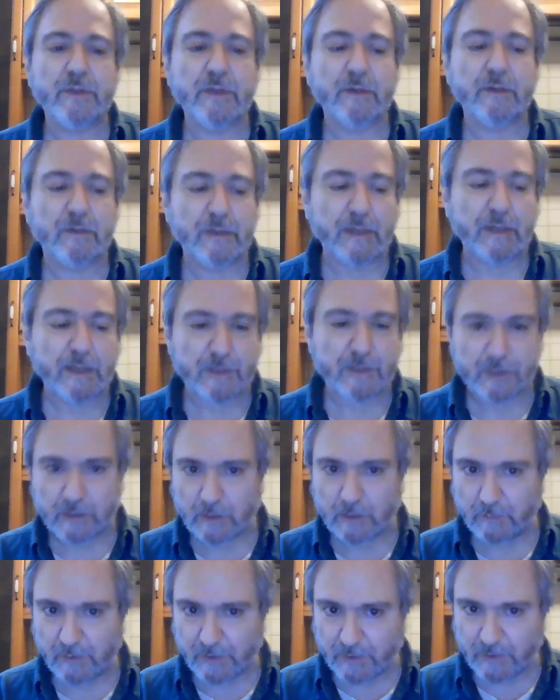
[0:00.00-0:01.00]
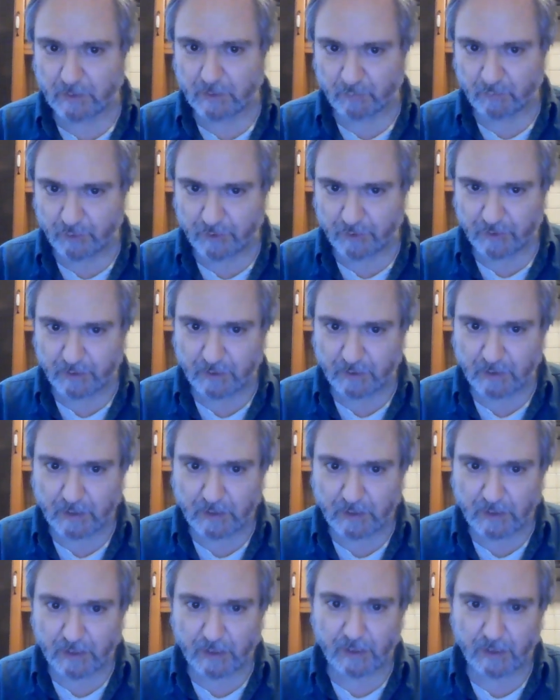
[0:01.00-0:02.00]
their estimates and
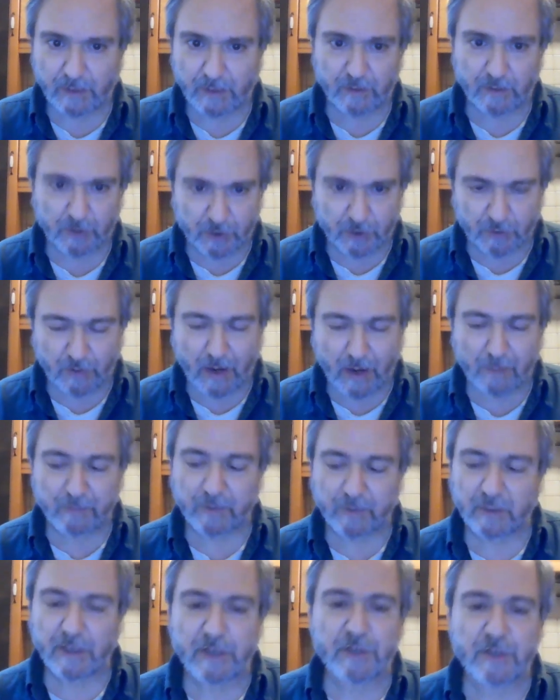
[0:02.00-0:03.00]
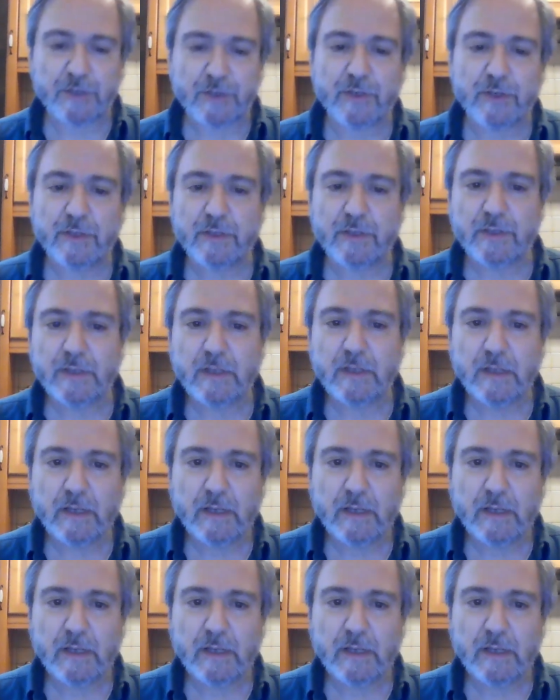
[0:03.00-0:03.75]
and their extrapolations,